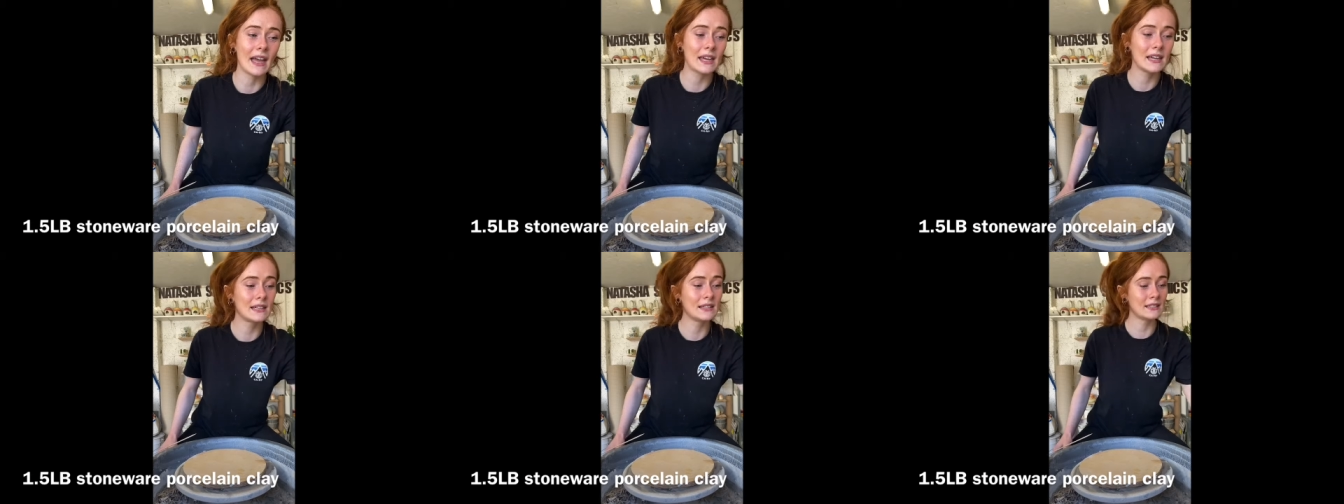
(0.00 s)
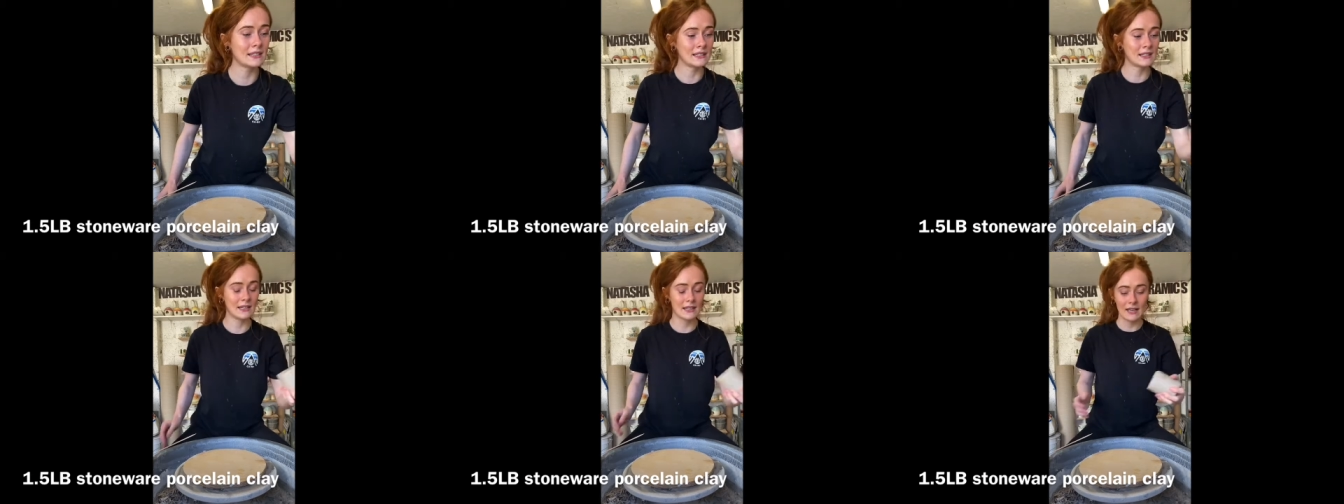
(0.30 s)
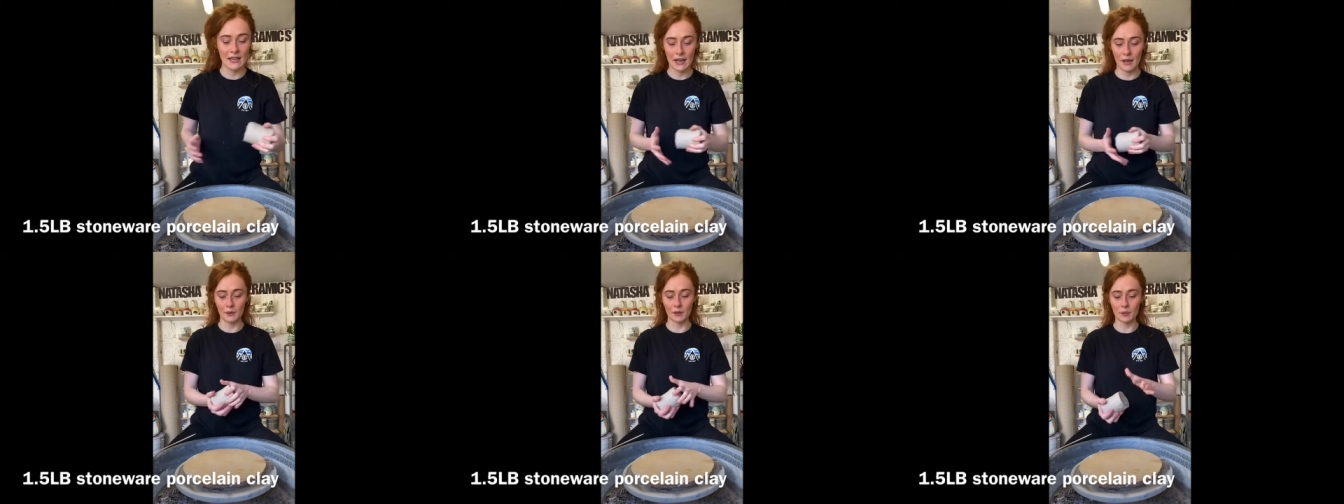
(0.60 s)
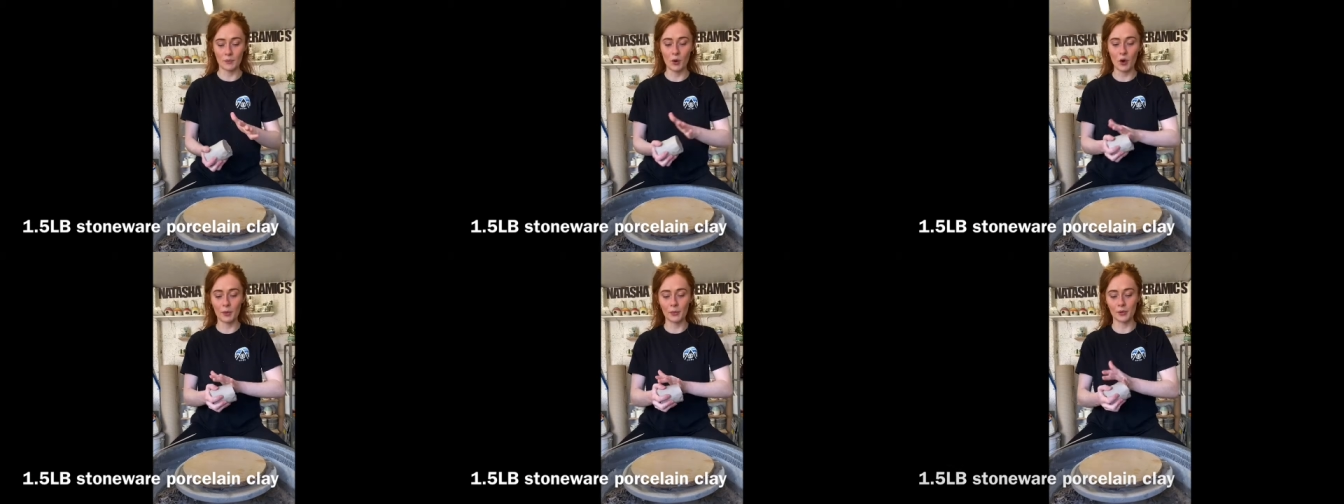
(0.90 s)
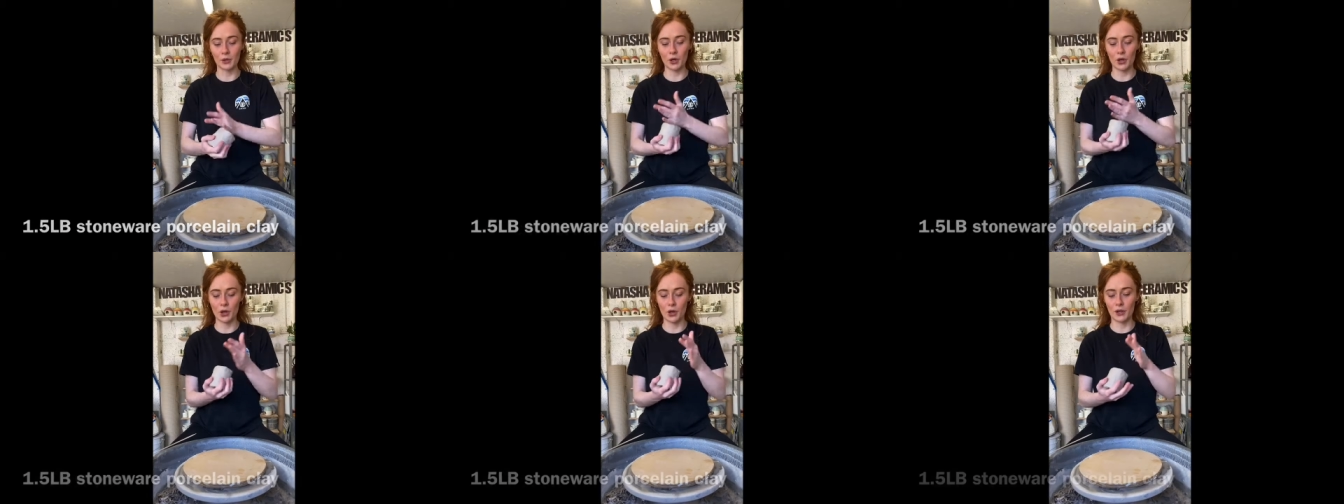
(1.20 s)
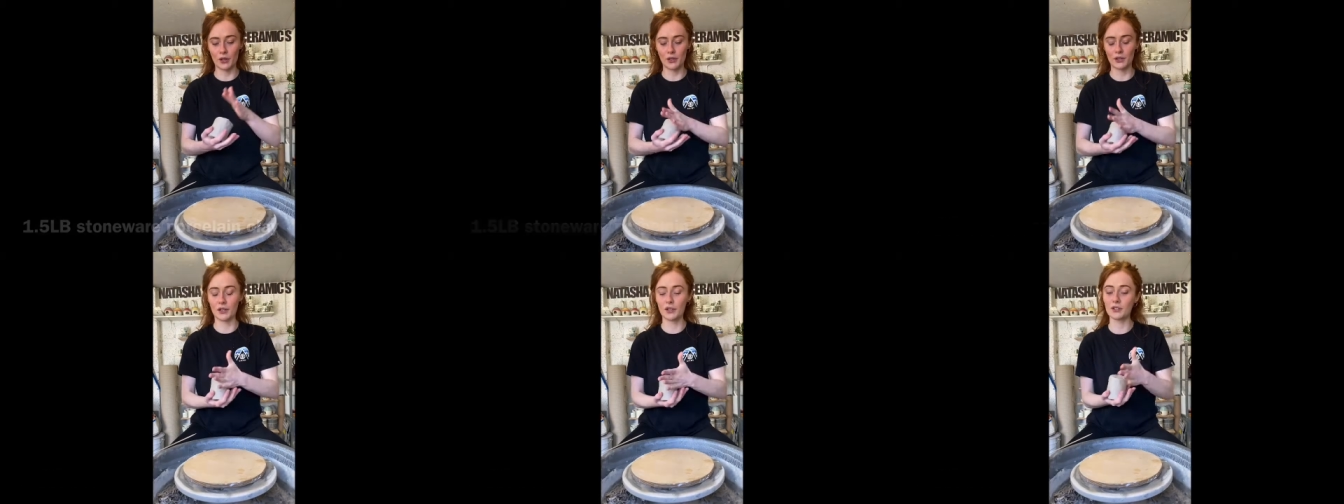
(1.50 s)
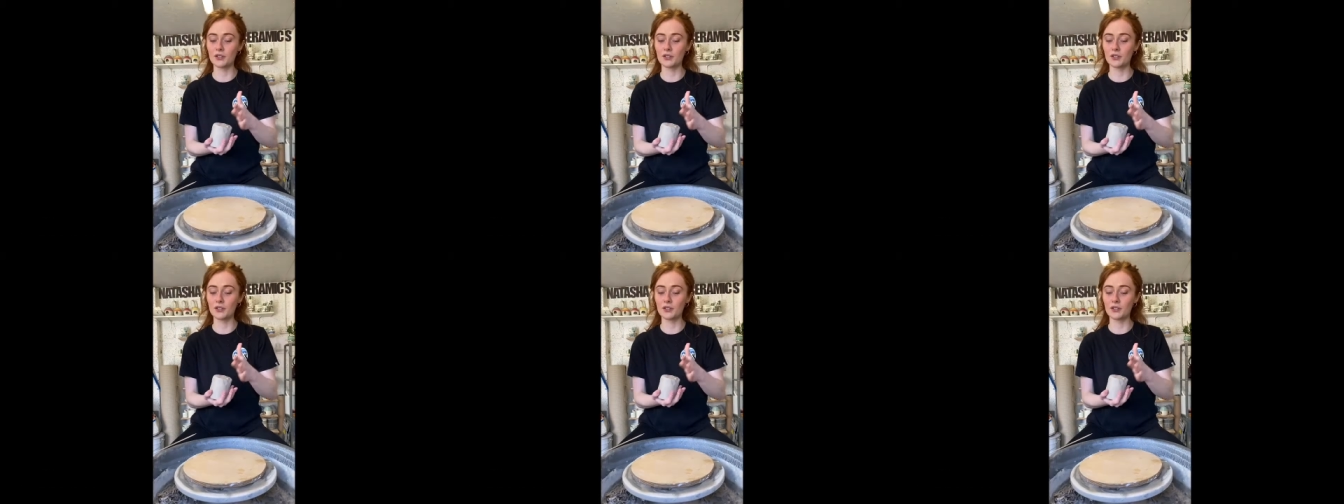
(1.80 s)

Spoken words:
I'm going to pop it on,